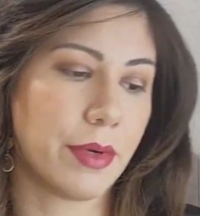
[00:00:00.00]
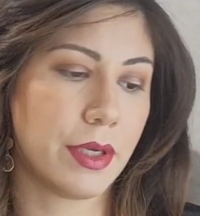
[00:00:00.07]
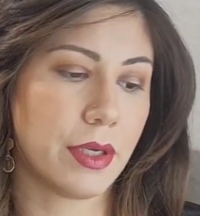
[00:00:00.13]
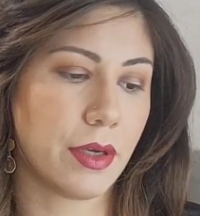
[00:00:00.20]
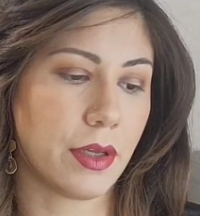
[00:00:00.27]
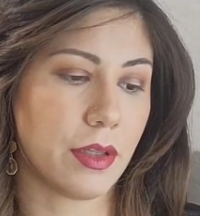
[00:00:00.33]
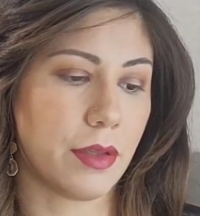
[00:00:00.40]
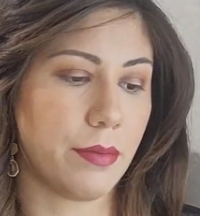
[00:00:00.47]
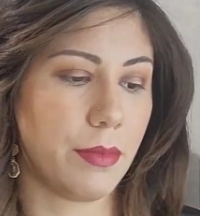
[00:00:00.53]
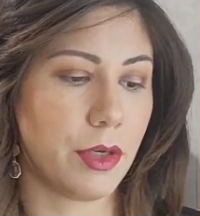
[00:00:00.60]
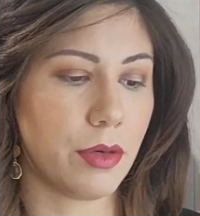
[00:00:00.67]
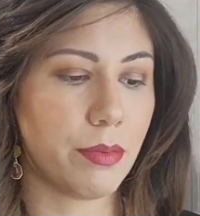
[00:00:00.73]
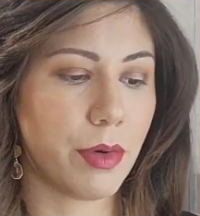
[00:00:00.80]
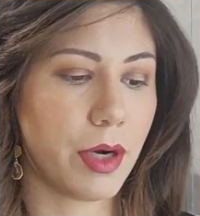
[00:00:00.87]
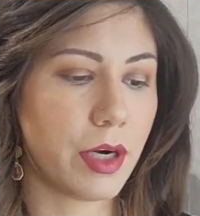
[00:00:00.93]
one on the
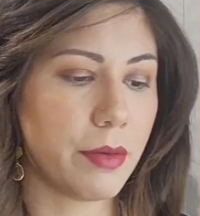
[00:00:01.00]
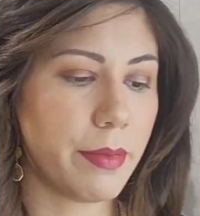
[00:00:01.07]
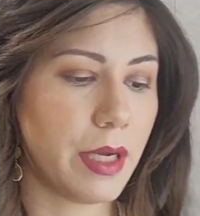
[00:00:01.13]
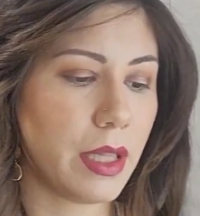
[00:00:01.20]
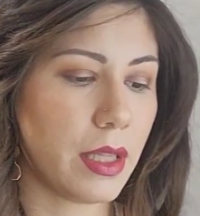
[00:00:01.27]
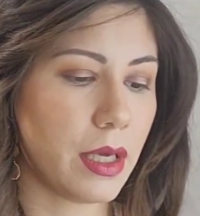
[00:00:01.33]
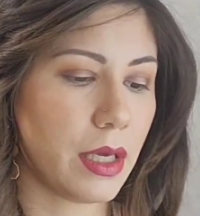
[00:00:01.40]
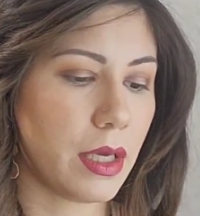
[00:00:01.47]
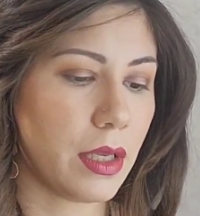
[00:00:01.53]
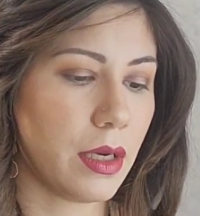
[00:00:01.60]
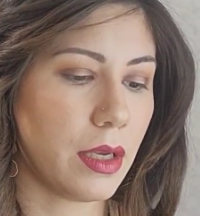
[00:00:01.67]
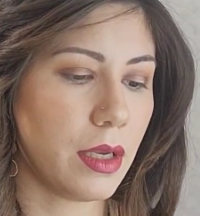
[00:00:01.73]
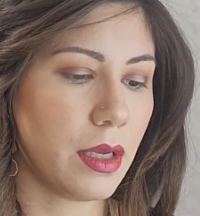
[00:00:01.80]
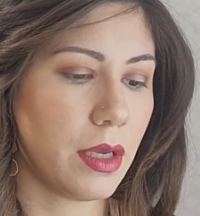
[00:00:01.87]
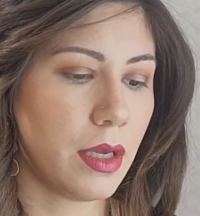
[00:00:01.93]
middle part of my lid,
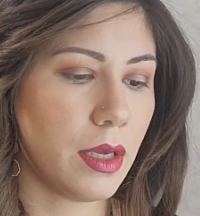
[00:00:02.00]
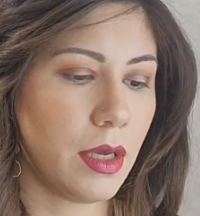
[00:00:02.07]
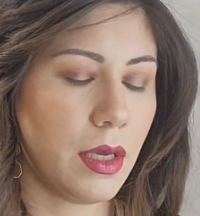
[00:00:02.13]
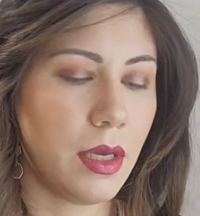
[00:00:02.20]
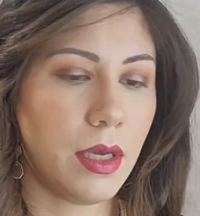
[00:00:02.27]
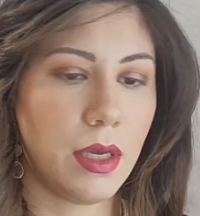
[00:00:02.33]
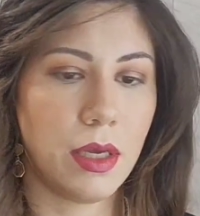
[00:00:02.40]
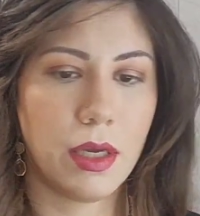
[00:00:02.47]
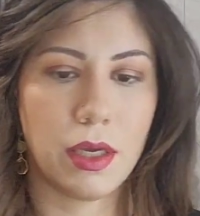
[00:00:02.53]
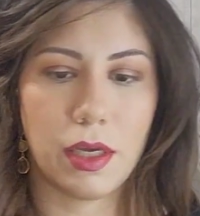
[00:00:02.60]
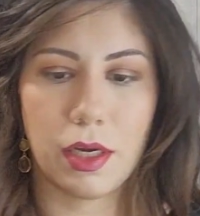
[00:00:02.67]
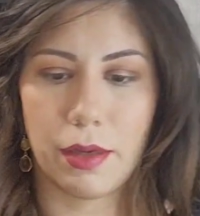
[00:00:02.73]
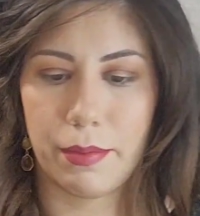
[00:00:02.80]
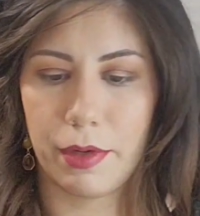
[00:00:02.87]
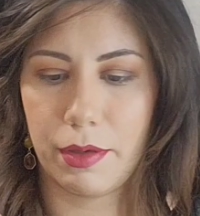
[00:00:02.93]

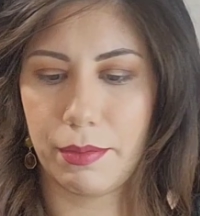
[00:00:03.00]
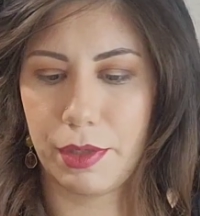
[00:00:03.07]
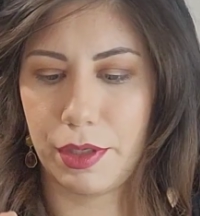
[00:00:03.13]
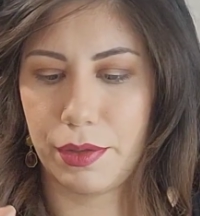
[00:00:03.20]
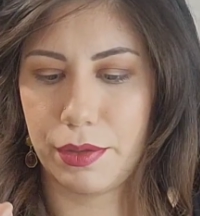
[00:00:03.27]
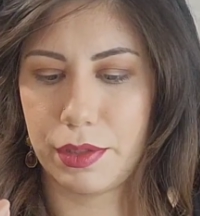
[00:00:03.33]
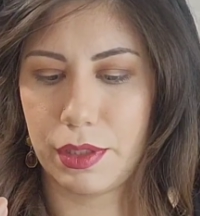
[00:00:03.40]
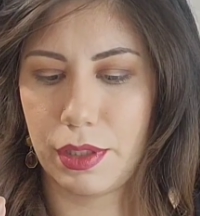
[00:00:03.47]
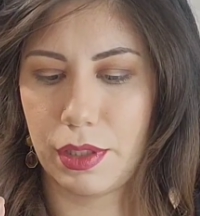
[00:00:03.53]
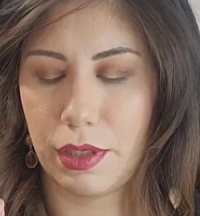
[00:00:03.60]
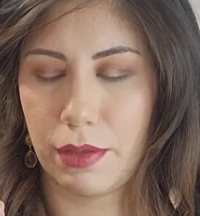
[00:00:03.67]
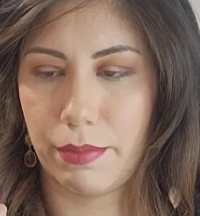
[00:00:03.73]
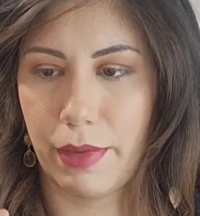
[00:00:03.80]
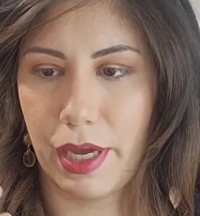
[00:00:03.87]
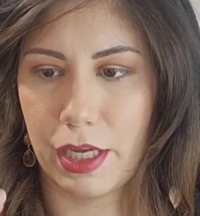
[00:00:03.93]
and I'm gonna be using
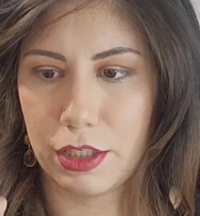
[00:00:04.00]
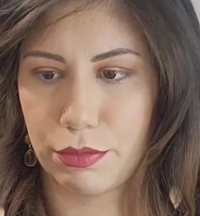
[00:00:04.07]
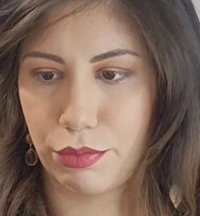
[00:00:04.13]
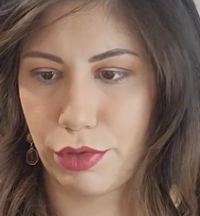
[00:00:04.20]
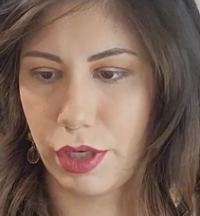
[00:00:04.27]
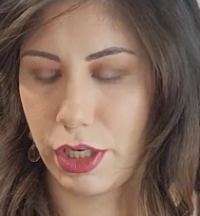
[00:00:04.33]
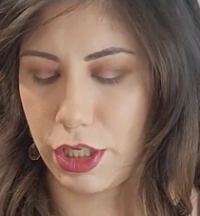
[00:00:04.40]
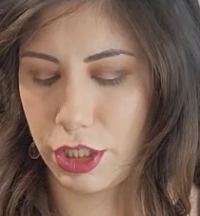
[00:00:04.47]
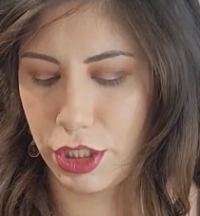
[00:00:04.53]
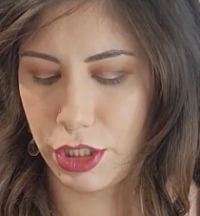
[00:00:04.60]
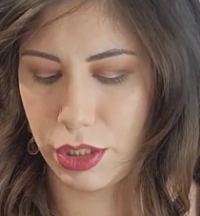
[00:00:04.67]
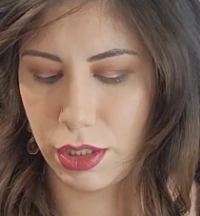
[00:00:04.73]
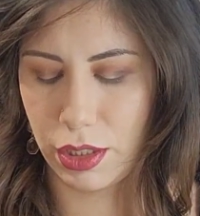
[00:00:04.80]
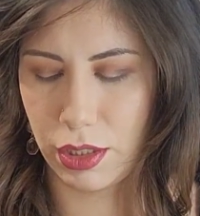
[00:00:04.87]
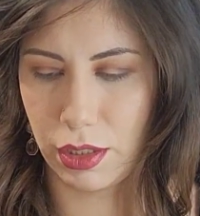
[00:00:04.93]
a mange brush,
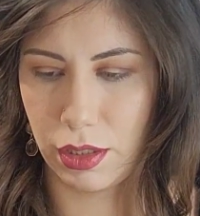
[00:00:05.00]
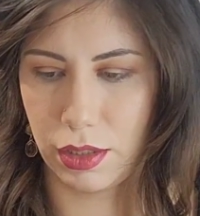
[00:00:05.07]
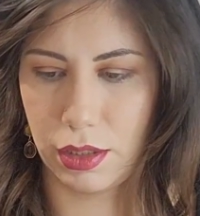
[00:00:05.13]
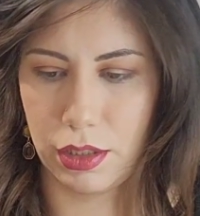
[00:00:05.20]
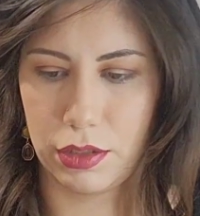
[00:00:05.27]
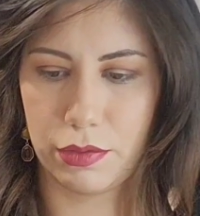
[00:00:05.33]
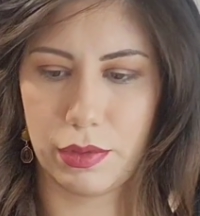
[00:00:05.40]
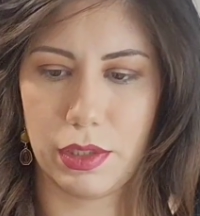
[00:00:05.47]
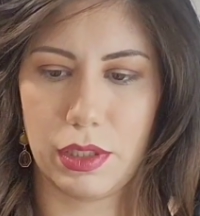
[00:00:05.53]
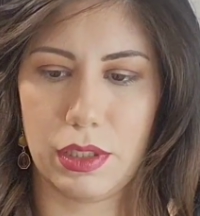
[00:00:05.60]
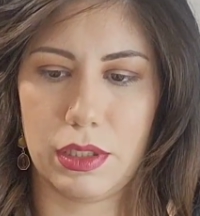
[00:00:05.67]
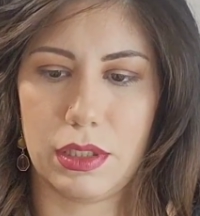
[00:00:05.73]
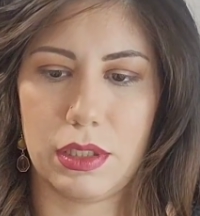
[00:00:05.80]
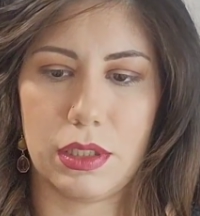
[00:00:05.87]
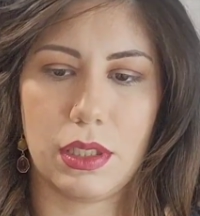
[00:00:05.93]
and this one
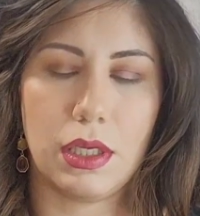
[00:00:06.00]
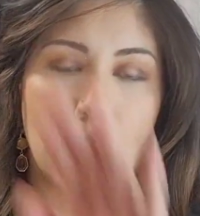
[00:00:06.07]
is